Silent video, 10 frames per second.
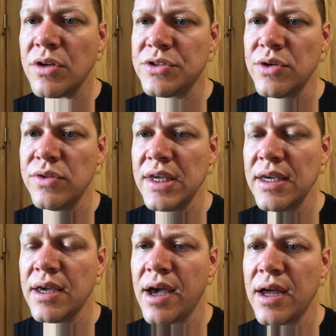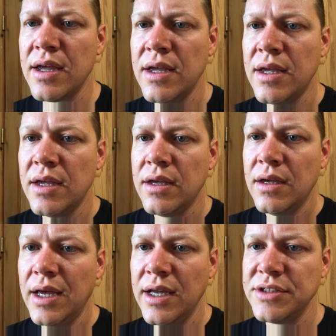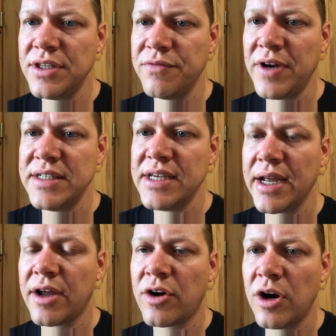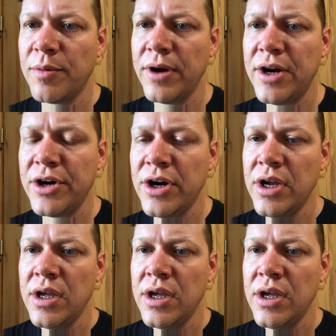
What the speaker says: to the FiTech carburetor.